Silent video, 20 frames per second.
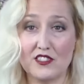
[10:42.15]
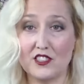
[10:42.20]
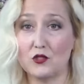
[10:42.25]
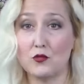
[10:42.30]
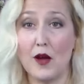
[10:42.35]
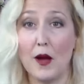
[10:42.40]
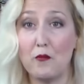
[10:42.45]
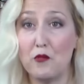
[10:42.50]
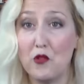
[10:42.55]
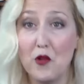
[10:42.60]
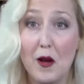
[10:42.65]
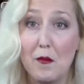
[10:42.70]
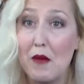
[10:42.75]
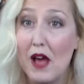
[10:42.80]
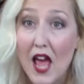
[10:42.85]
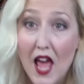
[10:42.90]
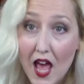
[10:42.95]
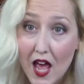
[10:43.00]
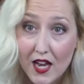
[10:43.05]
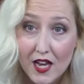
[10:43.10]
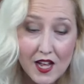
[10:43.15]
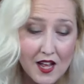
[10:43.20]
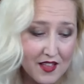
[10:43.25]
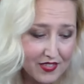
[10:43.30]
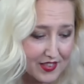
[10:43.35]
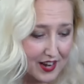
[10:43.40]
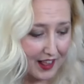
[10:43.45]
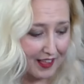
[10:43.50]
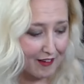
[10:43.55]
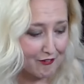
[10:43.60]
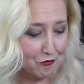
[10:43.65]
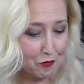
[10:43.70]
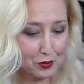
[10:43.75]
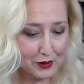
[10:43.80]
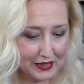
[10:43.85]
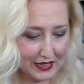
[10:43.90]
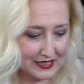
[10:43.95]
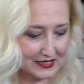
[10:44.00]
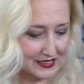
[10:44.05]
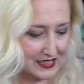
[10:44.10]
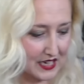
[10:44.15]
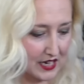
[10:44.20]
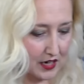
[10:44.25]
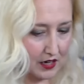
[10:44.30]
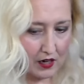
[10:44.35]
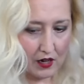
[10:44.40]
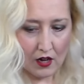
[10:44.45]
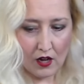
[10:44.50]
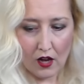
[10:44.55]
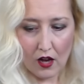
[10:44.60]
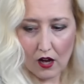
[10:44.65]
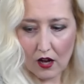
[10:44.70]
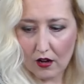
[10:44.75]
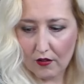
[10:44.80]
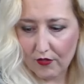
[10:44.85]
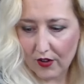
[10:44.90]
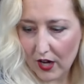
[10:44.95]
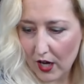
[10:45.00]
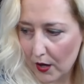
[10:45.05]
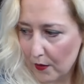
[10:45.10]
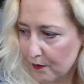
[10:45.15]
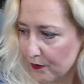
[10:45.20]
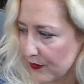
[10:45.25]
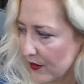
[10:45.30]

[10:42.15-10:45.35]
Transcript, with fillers: because I just wrapped it around my head, that I'll have plenty of